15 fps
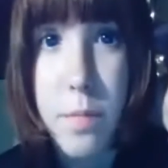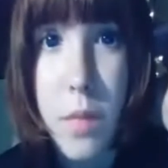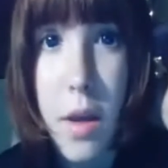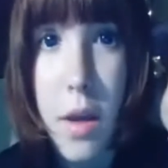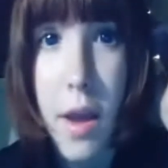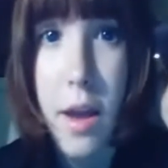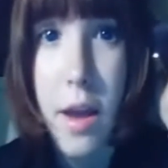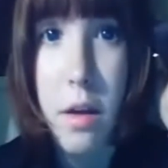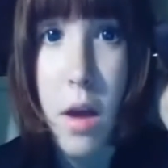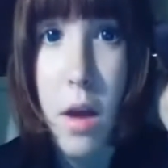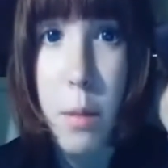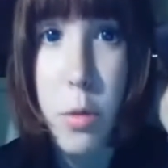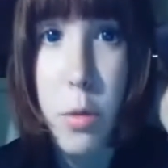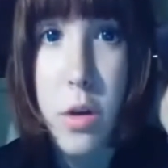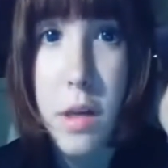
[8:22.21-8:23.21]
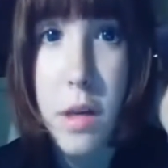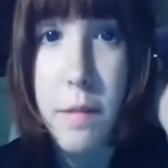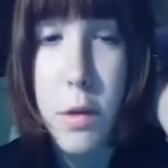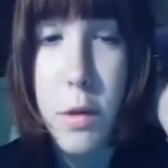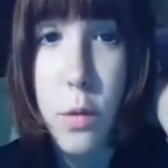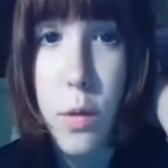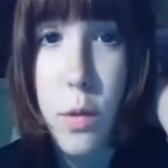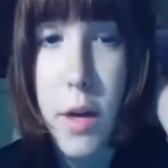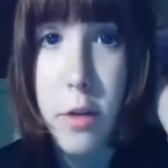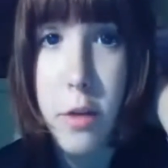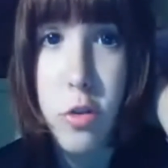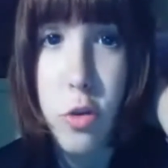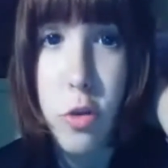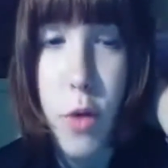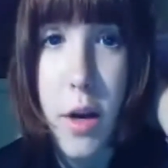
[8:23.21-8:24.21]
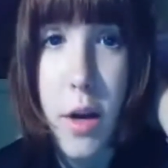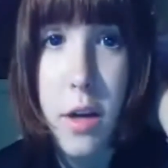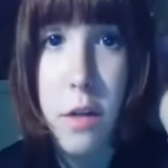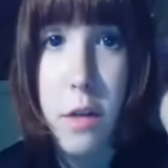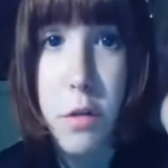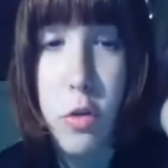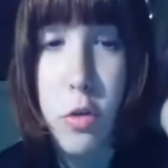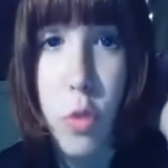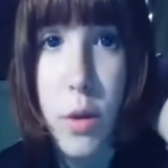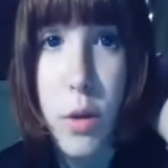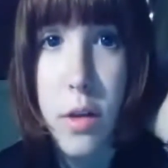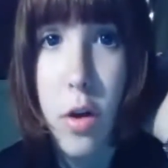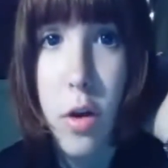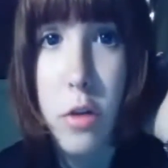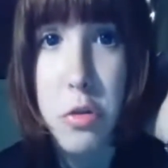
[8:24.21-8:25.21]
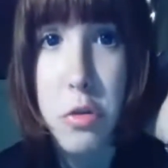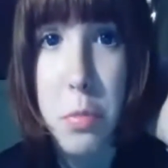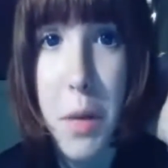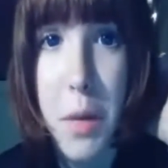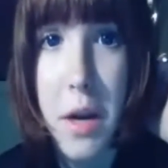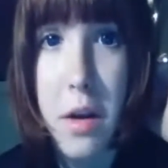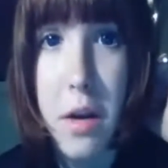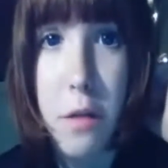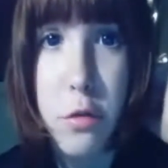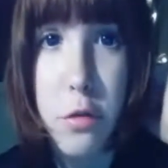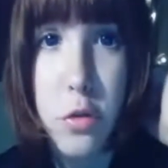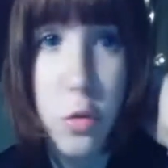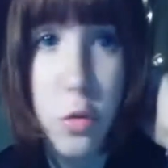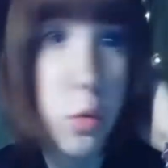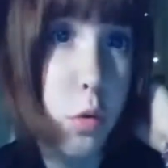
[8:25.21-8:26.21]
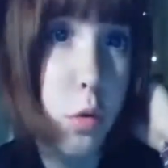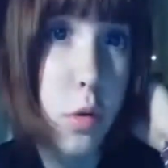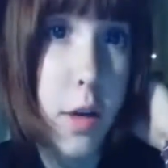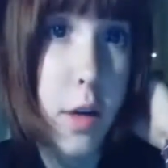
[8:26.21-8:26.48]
hey, I'm going to give you an extra credit if you join the concert band after school and